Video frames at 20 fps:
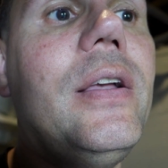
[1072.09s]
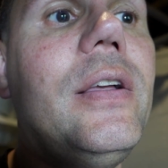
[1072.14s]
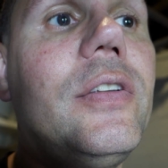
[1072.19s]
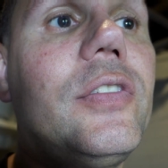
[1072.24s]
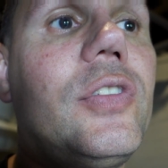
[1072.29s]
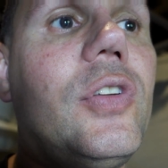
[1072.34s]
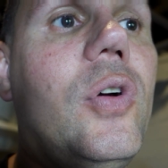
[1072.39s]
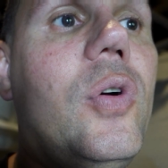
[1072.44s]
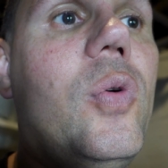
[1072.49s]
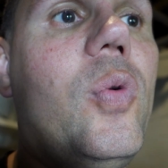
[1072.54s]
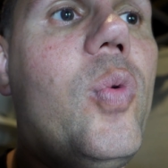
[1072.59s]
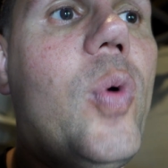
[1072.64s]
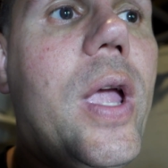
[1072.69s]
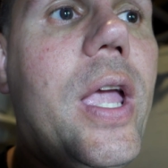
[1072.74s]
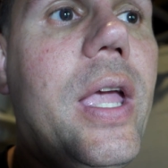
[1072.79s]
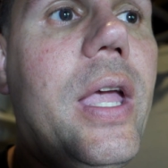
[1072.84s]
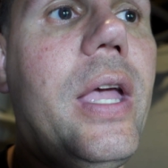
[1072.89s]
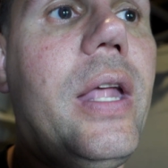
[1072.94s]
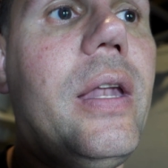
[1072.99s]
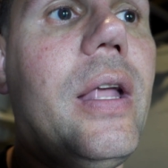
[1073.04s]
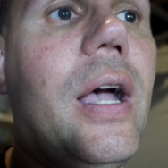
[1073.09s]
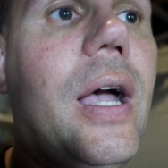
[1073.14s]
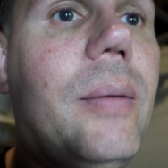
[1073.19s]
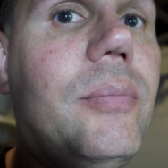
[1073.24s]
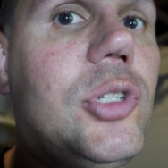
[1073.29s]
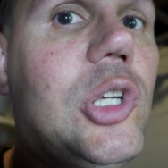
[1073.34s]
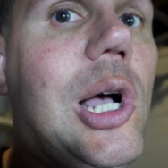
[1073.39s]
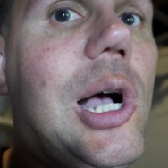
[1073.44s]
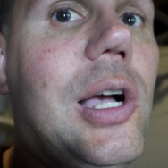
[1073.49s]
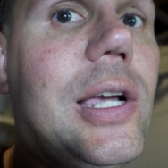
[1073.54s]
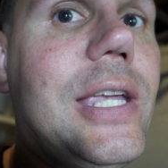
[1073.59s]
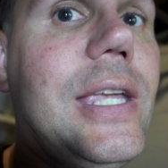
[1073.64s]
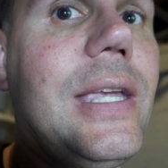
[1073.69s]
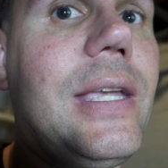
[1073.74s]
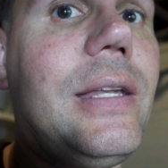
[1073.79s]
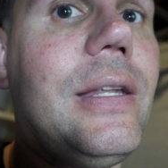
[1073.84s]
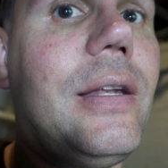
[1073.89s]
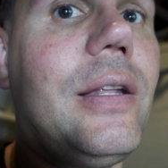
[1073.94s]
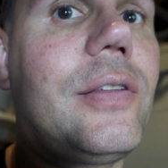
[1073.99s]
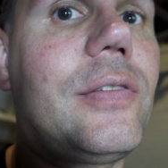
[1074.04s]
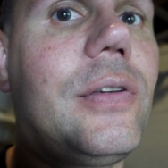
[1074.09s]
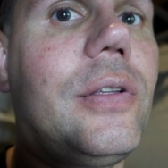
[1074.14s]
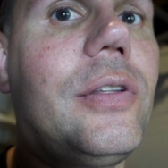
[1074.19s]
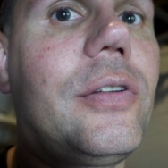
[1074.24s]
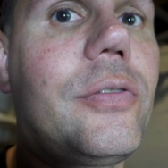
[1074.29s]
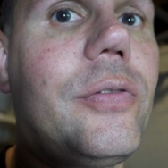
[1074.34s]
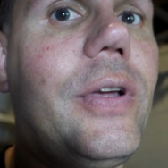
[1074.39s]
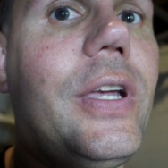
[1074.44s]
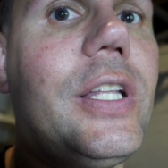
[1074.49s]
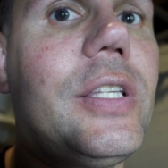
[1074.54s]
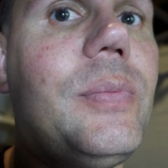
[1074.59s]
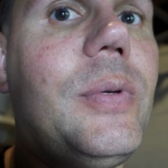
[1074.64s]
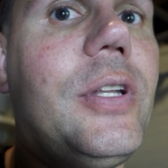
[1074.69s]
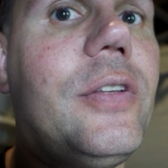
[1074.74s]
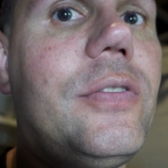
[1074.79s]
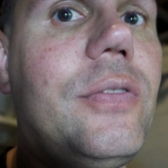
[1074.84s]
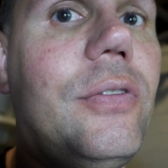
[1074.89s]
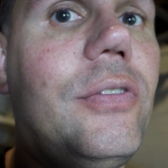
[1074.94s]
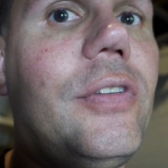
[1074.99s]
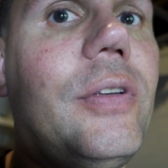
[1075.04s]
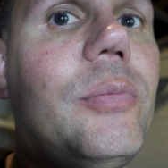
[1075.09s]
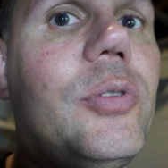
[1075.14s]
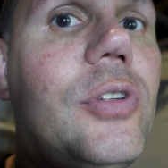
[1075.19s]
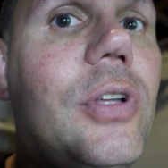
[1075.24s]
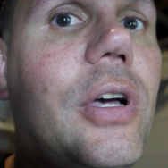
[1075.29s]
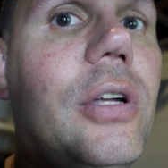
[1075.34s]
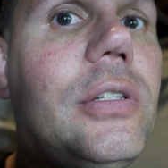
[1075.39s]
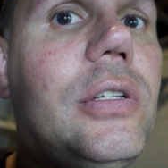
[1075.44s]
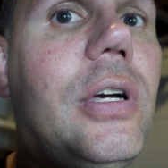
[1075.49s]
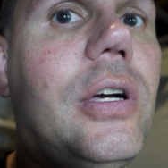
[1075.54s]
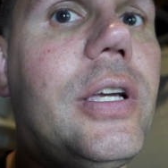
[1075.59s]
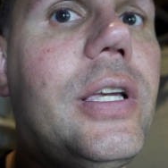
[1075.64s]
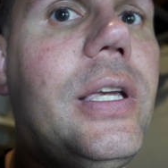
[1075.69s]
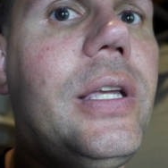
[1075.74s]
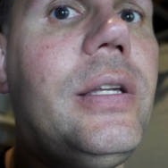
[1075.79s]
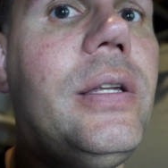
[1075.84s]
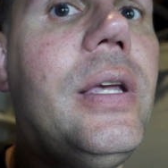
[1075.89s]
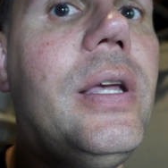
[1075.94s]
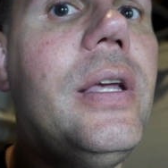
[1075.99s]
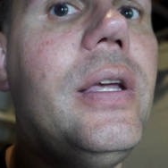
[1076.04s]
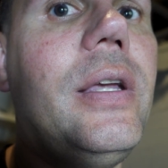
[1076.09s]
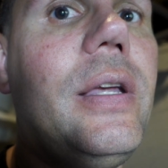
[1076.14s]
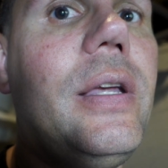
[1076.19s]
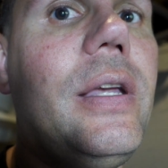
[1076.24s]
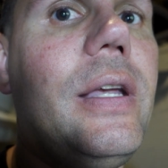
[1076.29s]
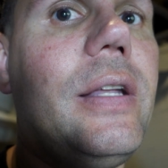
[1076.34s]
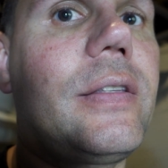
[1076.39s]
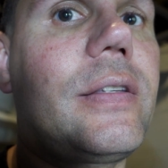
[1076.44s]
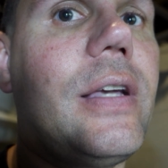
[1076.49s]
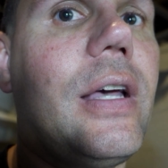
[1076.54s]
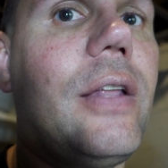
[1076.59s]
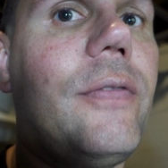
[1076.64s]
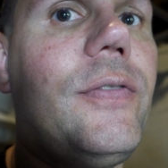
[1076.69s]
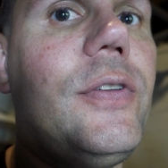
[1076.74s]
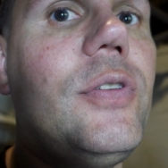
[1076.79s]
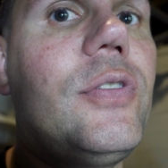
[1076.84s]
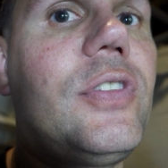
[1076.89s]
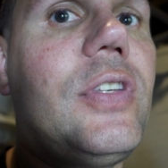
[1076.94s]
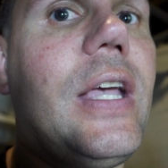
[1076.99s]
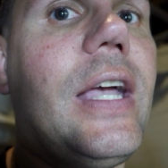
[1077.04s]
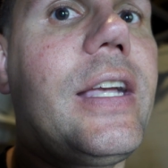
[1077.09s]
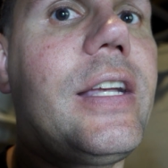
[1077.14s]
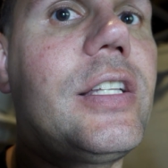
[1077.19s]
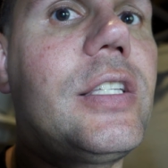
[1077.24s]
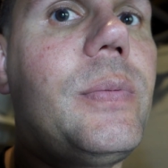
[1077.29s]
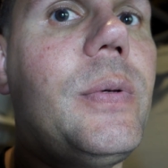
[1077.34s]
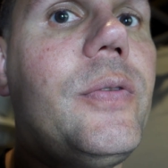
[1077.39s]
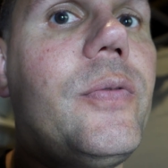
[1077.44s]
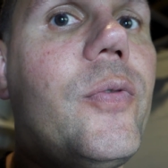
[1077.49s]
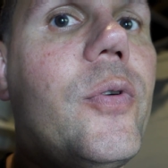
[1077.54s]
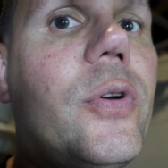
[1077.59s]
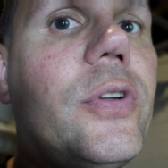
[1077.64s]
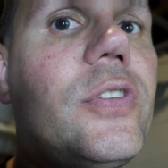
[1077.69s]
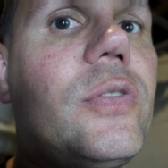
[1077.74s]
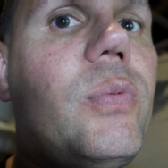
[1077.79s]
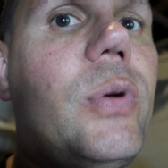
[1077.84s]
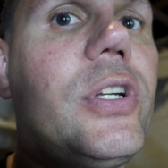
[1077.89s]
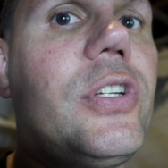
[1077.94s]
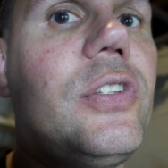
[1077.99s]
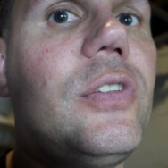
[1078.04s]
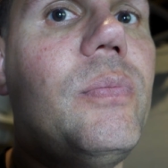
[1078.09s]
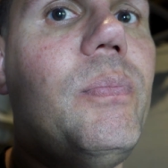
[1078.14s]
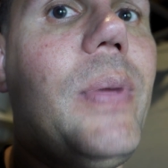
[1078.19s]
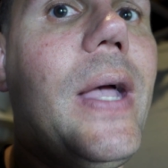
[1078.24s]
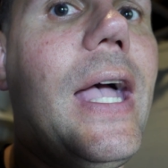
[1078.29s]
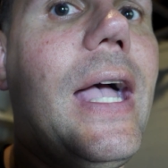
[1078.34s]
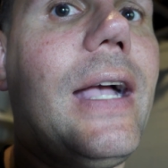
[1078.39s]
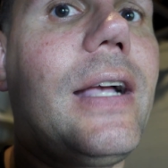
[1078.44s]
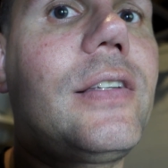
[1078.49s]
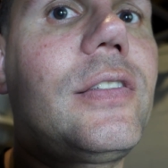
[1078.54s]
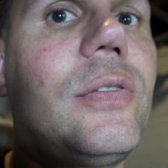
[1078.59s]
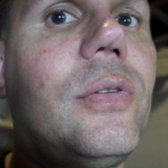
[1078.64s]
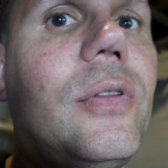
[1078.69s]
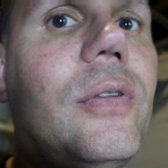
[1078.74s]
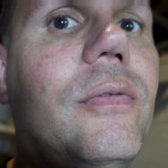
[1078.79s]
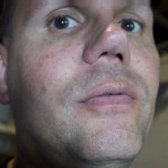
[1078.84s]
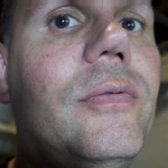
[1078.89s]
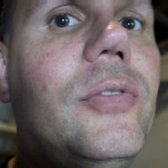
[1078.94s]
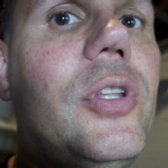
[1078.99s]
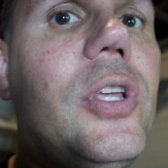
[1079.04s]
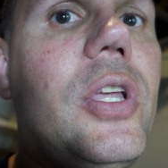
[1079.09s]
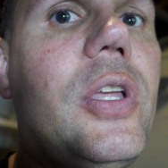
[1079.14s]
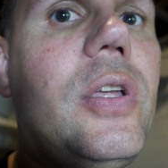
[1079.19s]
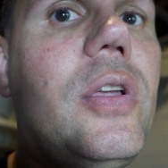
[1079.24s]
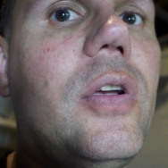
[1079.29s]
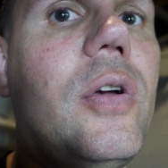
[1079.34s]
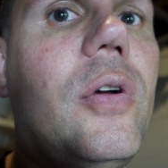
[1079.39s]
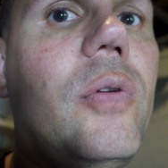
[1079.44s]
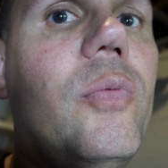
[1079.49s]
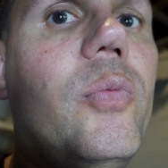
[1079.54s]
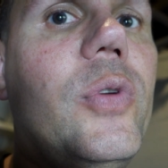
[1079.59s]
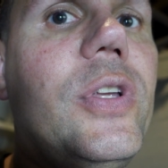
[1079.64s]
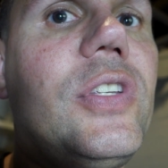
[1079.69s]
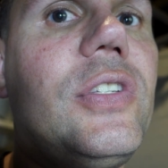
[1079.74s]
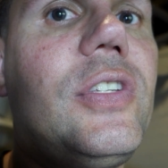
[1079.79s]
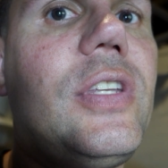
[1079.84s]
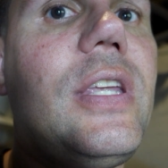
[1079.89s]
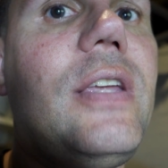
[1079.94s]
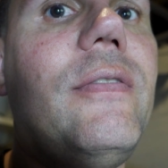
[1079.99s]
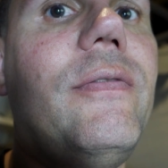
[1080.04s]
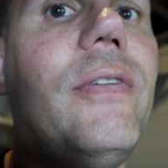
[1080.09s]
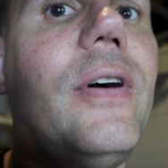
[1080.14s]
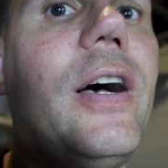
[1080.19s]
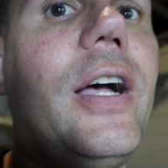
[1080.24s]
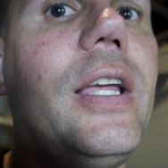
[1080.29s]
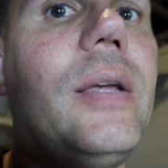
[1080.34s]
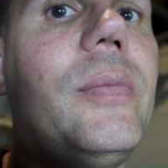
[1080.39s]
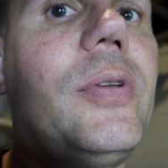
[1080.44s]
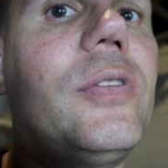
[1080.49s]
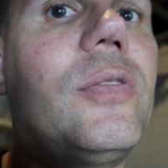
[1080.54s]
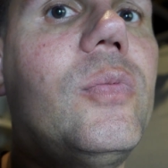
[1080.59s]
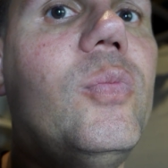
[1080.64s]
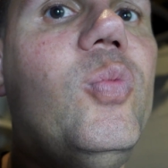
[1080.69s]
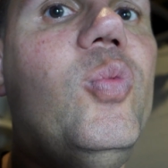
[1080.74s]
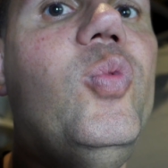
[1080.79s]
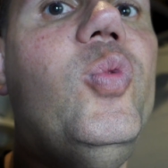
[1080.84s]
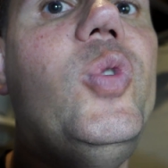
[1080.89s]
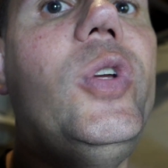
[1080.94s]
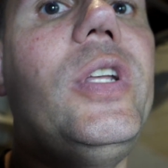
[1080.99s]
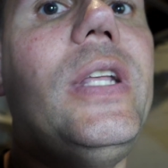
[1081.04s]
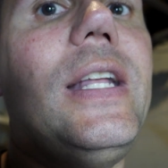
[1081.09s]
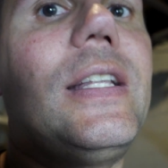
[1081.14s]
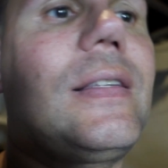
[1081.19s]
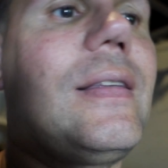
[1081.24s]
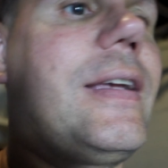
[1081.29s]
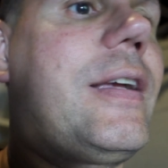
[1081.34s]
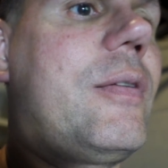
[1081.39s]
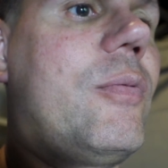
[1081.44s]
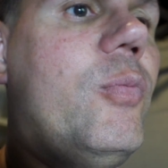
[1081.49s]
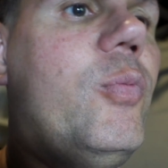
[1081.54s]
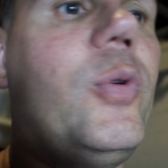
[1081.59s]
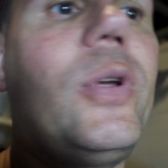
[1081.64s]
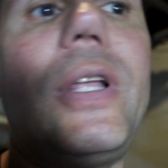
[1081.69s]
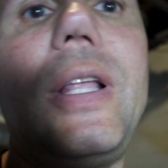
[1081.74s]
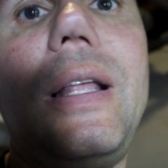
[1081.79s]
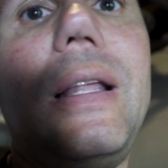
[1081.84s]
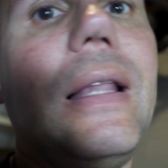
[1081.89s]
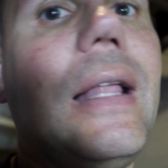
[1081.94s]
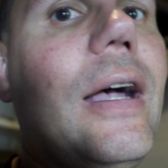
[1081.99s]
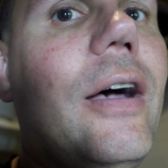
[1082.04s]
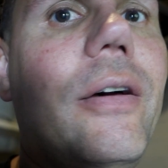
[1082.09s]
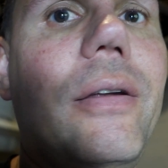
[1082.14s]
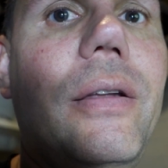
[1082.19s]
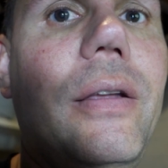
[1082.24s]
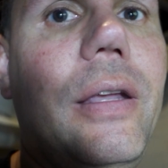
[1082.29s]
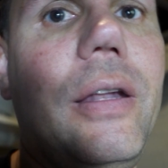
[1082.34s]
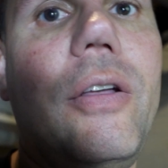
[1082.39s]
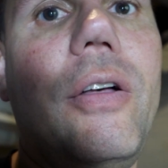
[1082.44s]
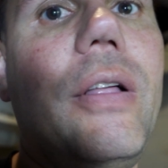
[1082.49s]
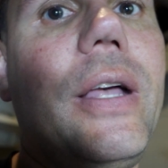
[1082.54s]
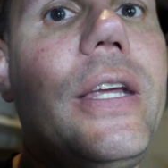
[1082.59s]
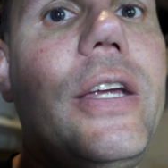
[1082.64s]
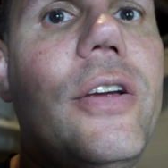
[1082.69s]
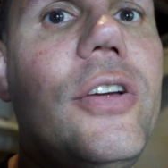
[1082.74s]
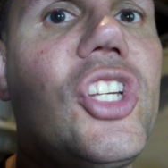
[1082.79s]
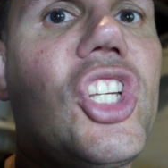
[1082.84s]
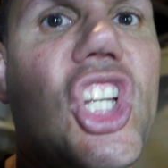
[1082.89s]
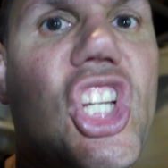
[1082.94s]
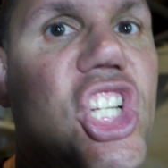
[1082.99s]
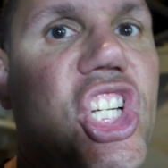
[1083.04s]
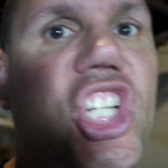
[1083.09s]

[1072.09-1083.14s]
So when I'm talking and it's on the transmit, as soon as I'm stopped talking, it's got a few seconds before it switches back. So the receive volume is really, it's like really loud, and all I hear is